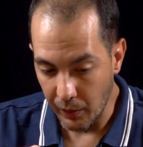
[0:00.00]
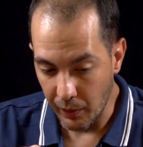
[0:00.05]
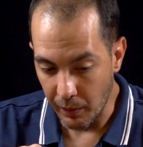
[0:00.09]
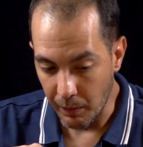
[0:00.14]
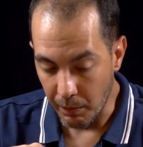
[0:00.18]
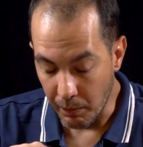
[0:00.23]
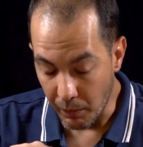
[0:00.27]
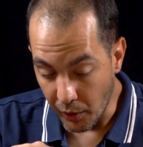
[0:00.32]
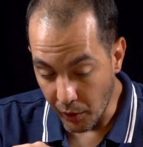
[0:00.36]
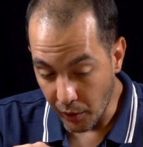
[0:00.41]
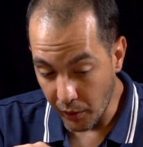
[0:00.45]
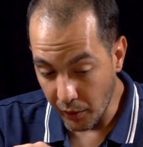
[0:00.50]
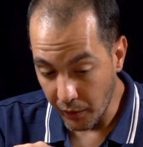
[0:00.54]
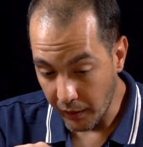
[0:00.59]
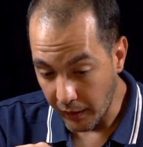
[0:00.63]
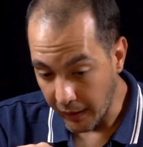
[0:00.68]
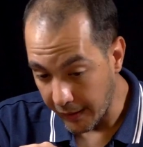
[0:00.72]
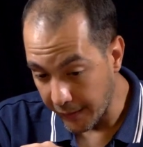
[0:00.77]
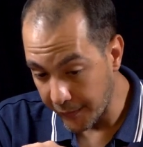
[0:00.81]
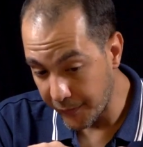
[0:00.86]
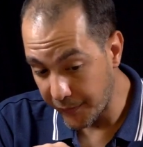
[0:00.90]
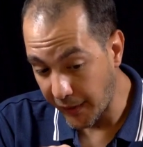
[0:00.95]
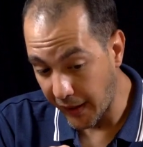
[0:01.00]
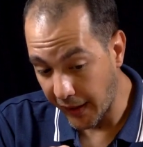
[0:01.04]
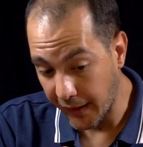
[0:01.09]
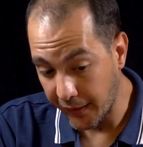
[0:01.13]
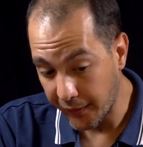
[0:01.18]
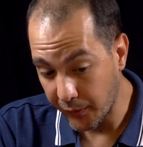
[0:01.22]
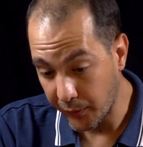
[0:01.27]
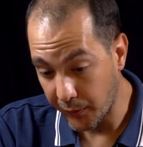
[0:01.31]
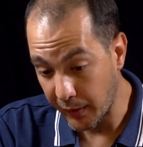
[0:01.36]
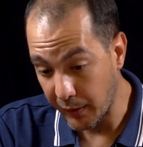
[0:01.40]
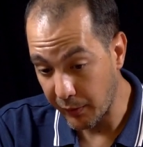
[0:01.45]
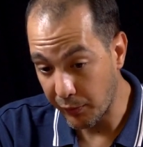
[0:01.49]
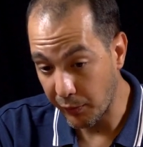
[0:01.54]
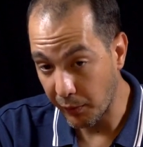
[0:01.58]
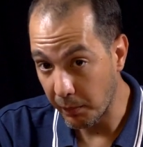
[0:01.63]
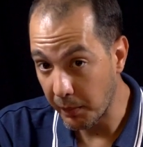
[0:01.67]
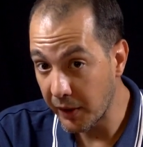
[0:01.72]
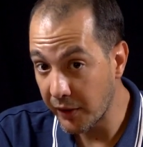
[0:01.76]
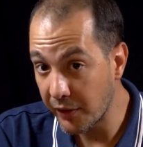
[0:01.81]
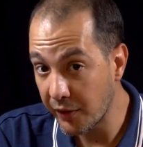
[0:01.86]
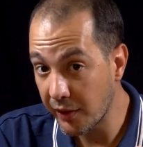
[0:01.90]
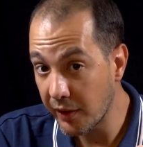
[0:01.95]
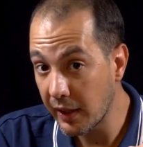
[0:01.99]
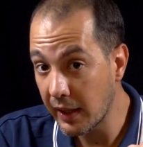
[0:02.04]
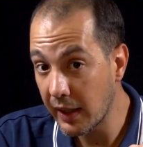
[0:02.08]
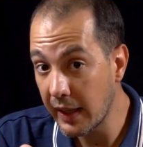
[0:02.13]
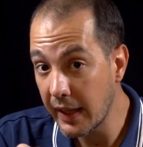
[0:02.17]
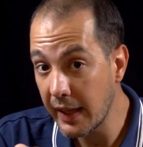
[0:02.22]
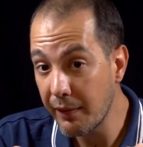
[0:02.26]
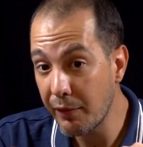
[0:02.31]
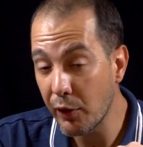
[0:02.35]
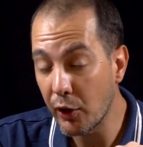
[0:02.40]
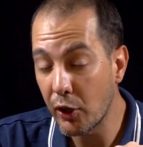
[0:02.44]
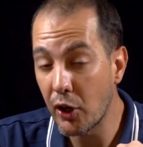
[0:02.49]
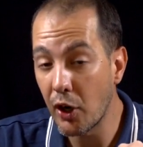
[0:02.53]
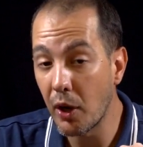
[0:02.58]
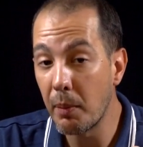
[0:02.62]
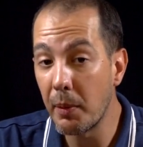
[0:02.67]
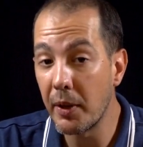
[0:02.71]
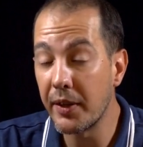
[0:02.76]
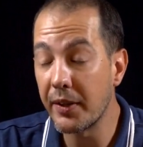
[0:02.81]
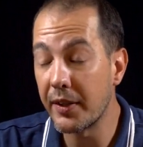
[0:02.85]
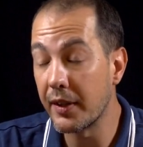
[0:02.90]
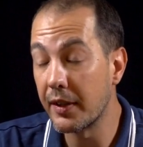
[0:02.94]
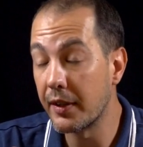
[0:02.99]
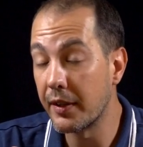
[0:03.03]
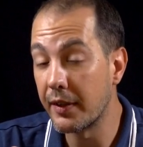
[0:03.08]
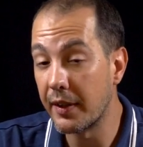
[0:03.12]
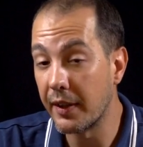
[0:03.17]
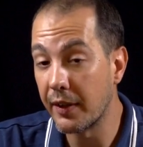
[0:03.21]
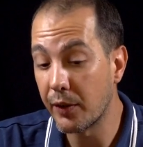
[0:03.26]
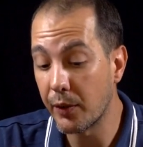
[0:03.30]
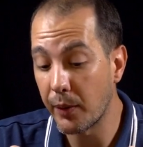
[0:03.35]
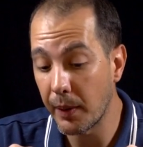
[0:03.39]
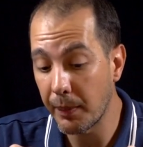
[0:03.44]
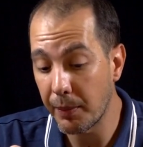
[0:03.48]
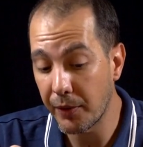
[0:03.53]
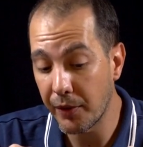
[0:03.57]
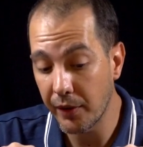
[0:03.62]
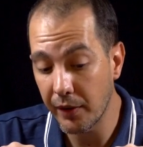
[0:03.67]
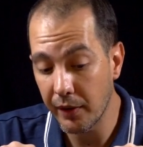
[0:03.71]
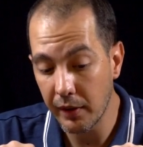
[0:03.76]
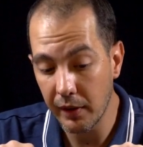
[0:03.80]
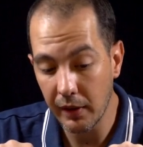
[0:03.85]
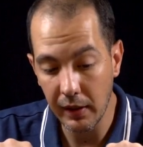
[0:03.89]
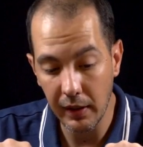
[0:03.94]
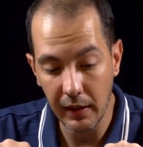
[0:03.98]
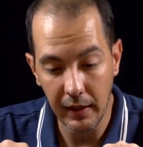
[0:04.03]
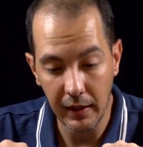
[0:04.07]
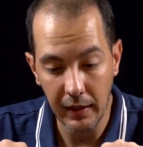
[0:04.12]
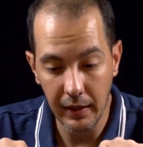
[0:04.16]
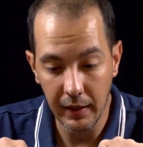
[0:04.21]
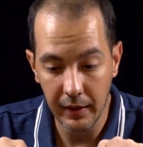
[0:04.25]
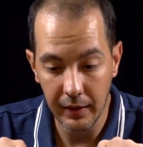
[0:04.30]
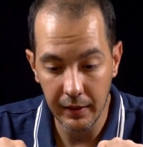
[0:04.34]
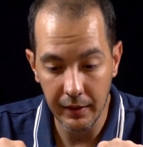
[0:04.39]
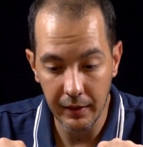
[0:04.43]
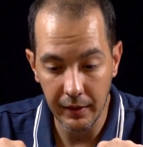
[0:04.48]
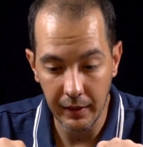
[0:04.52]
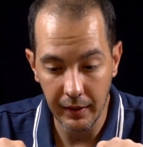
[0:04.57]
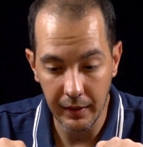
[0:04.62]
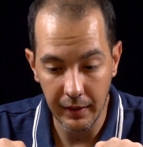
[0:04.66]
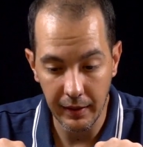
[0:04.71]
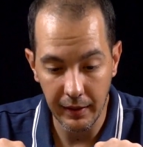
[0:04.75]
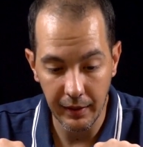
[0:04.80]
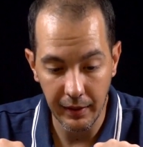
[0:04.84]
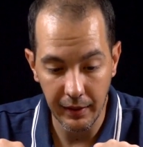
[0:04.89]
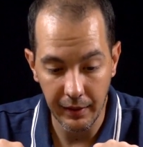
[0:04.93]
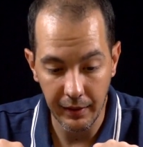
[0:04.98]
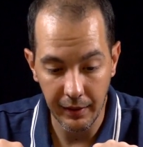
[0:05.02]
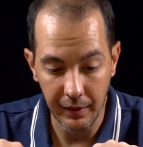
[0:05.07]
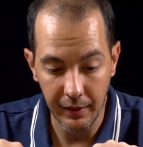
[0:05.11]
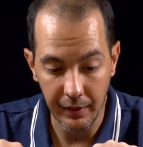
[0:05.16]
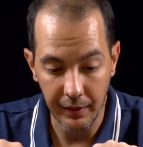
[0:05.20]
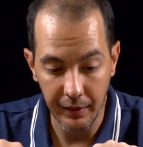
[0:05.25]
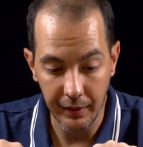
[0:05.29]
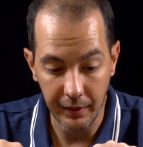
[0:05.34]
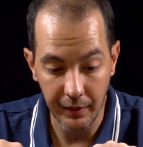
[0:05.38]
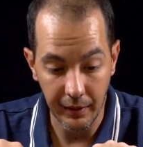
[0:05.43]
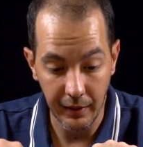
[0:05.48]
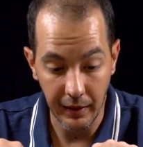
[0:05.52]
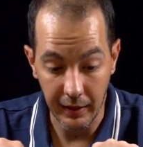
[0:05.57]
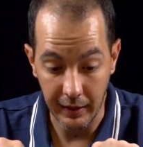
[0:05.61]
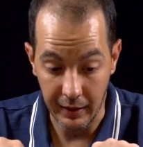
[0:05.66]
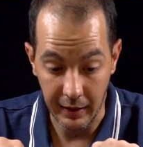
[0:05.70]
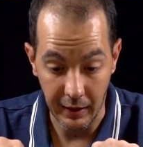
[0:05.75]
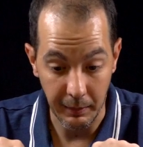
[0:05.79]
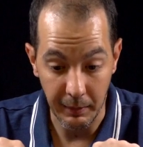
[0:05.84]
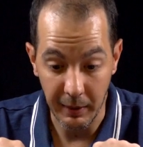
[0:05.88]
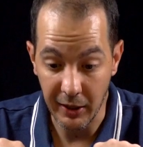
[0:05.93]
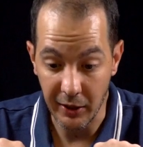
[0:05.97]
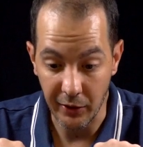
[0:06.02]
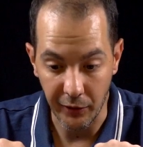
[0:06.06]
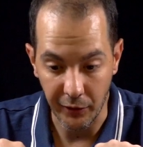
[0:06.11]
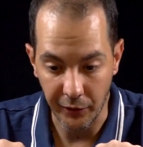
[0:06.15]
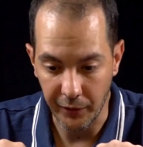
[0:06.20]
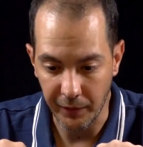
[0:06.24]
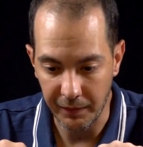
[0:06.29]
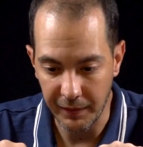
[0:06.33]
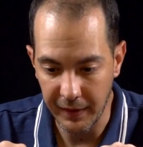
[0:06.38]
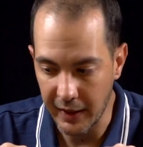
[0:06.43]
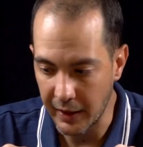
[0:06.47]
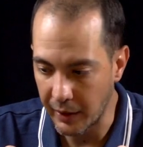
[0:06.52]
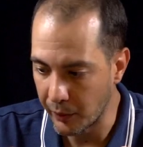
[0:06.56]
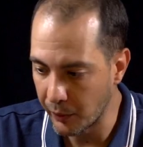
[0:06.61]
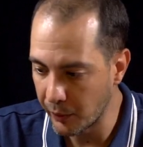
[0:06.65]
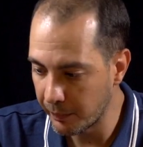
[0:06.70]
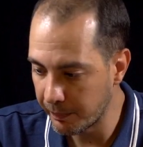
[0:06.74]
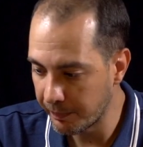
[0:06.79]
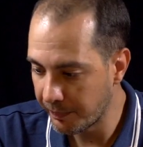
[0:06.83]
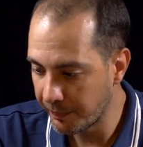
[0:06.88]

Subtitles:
more advice or information, leave a comment in the description and I can make another video.